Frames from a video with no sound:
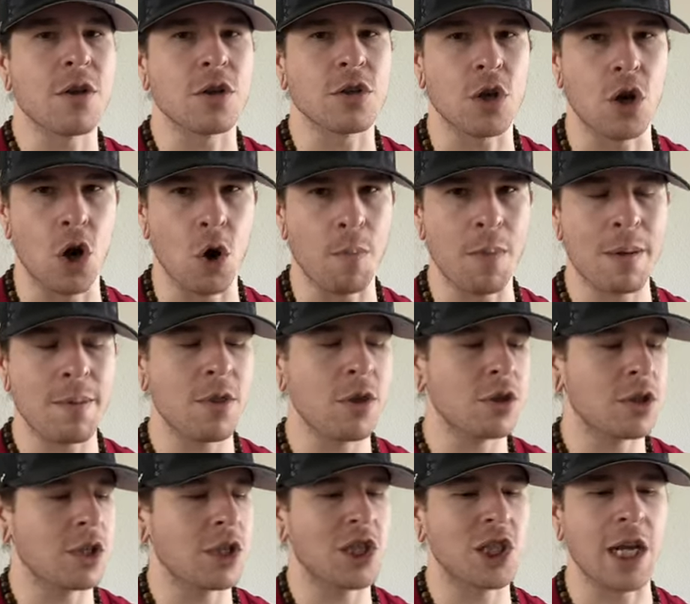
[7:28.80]
hope. Maybe there's
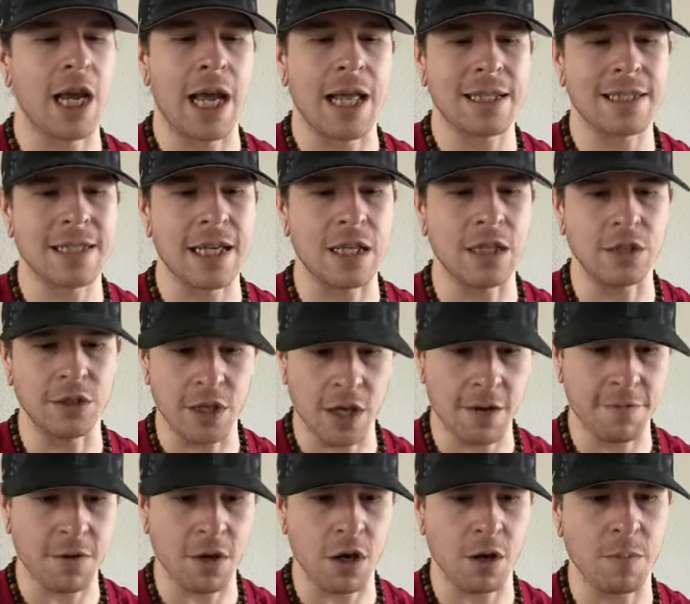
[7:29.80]
a chance at
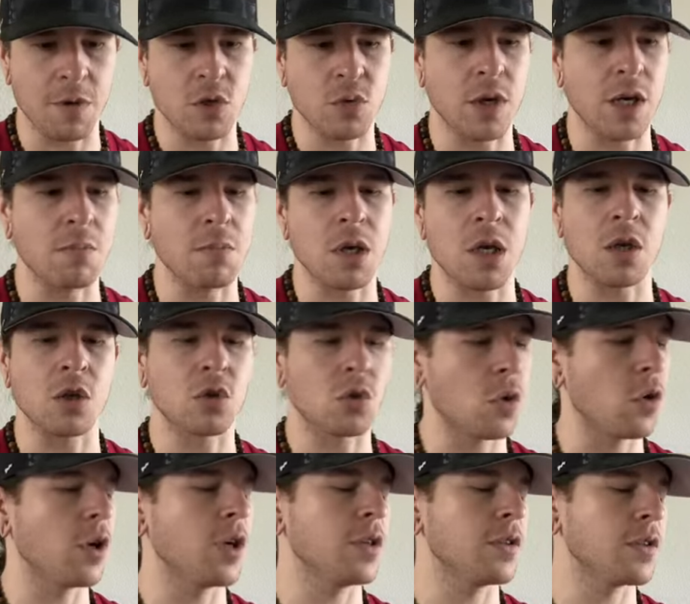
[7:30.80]
love here between me and
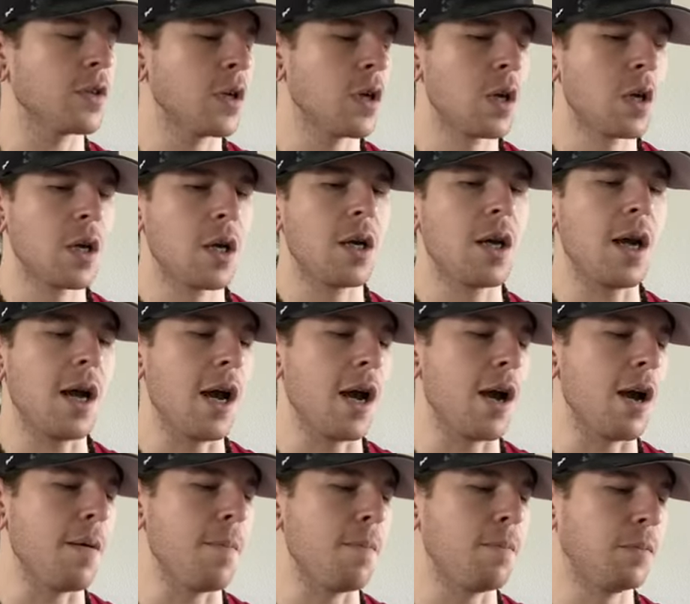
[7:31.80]
Taurus.
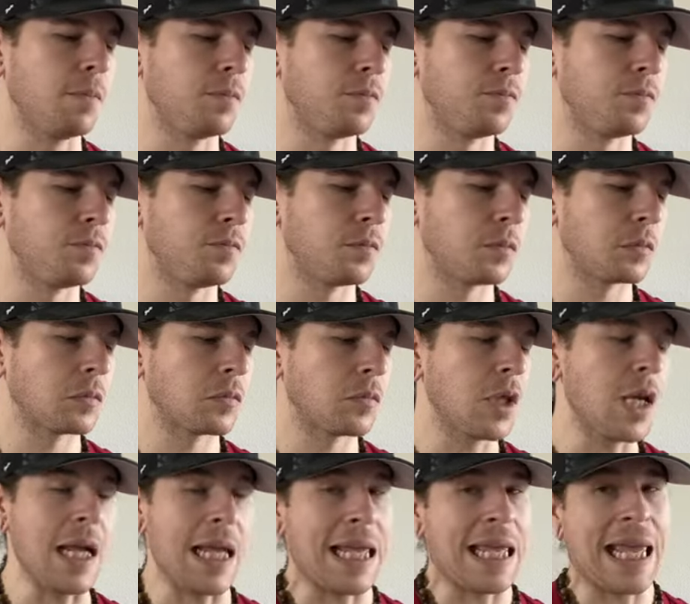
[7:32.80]

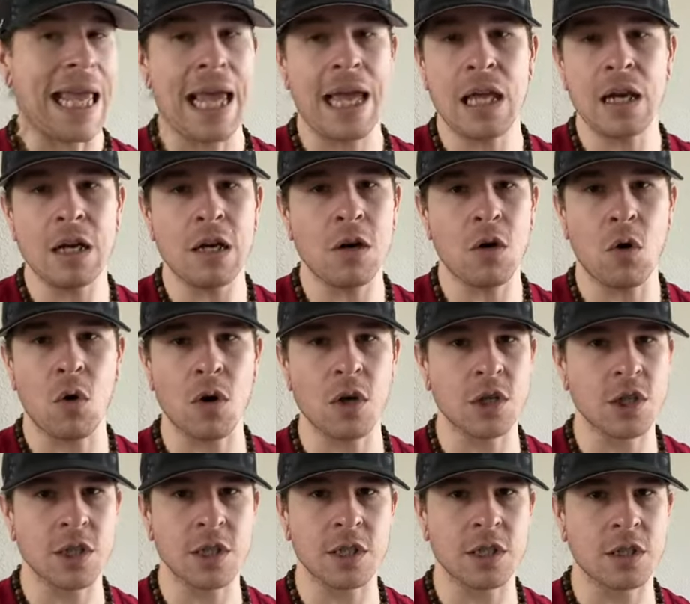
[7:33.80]
Again, or
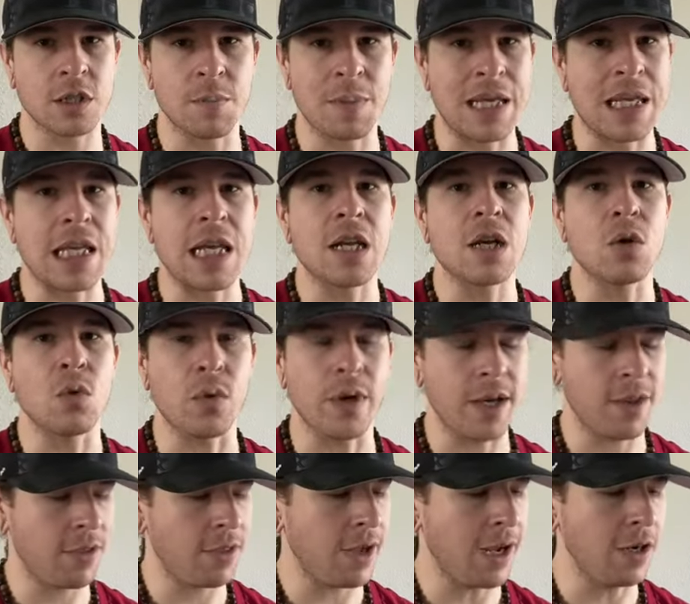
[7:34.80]
just to begin
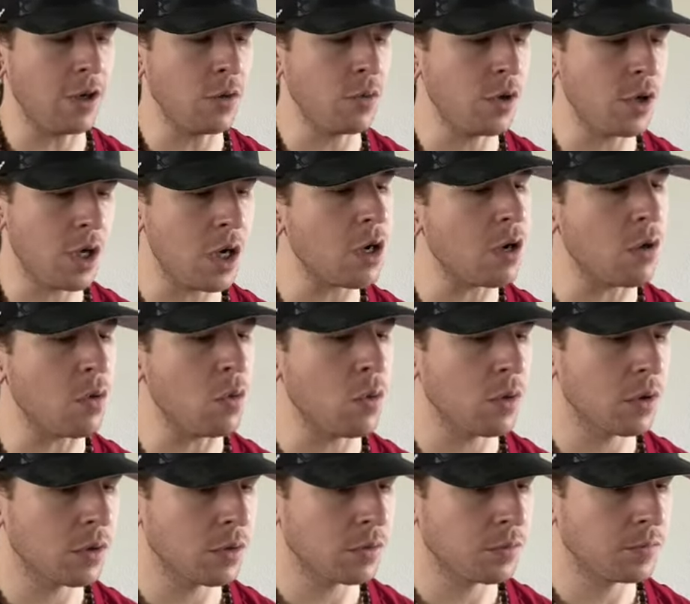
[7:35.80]
with, I don't know.
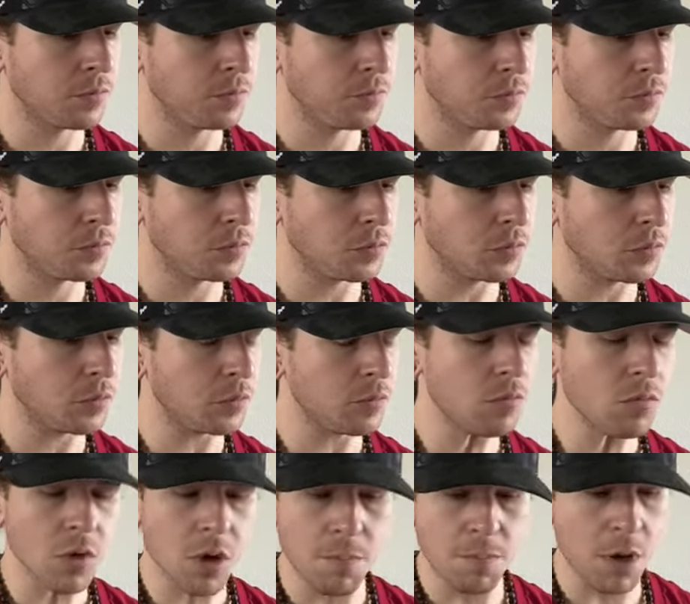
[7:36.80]

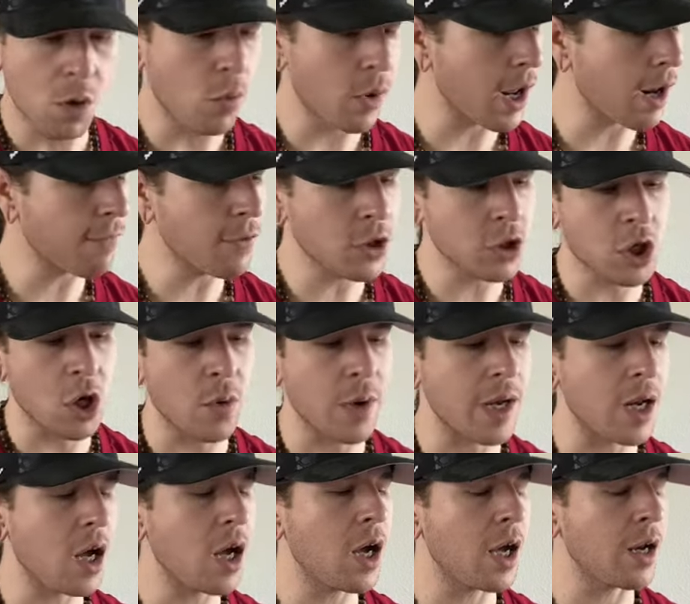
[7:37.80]
But whatever's
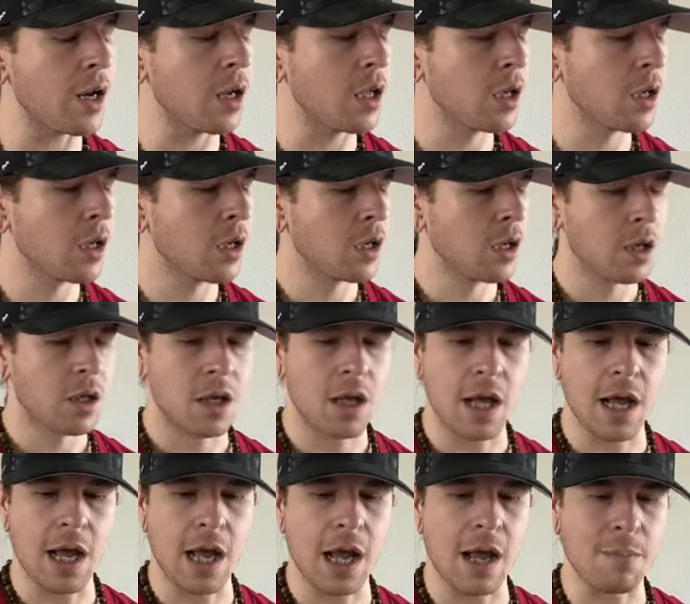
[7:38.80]
going on,
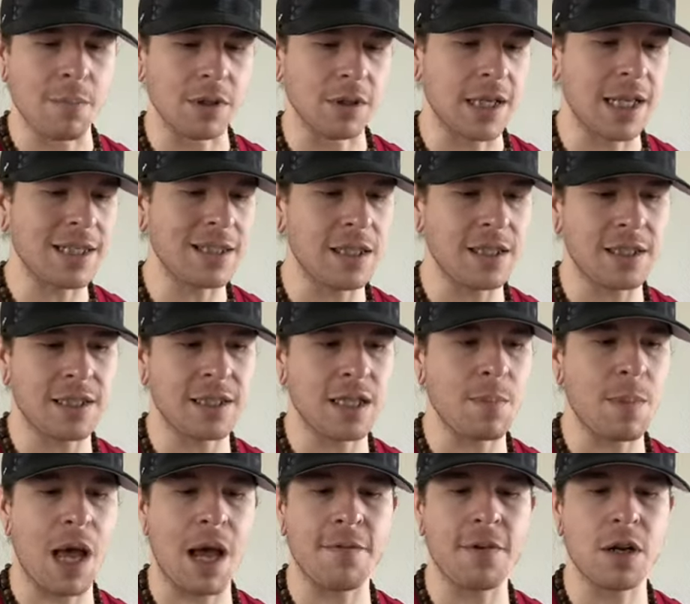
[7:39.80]
unless this is
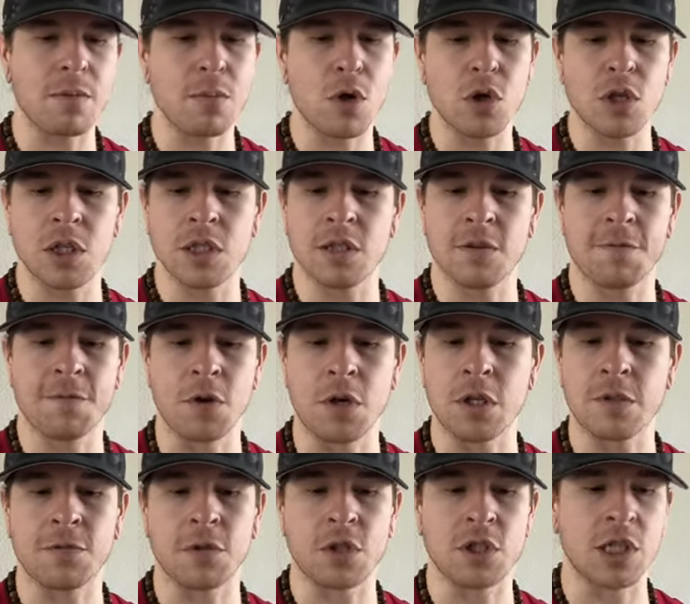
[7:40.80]
them having emotions and
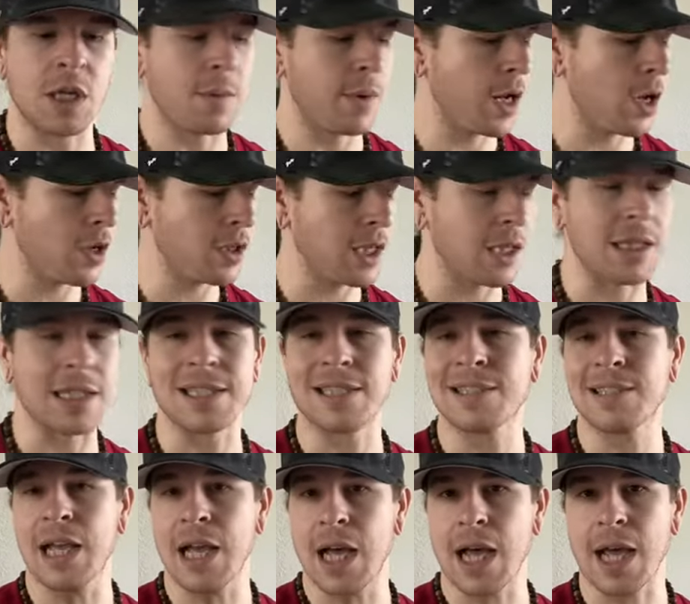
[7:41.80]
feelings for someone else on the
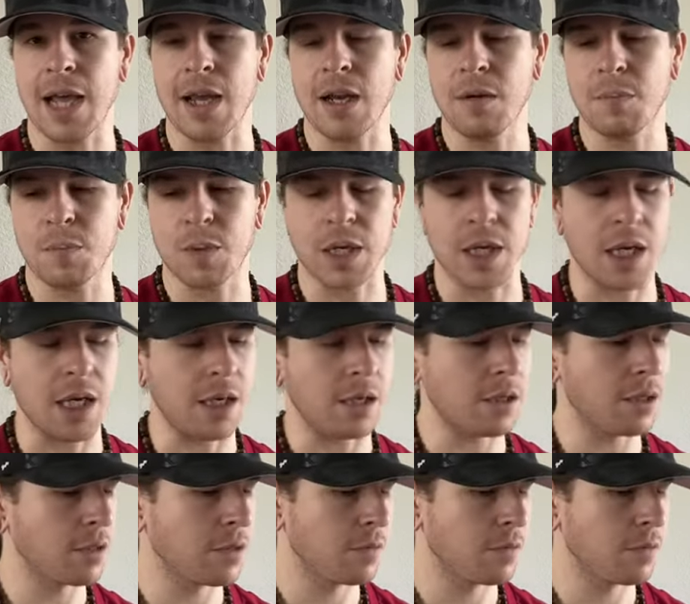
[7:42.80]
side, but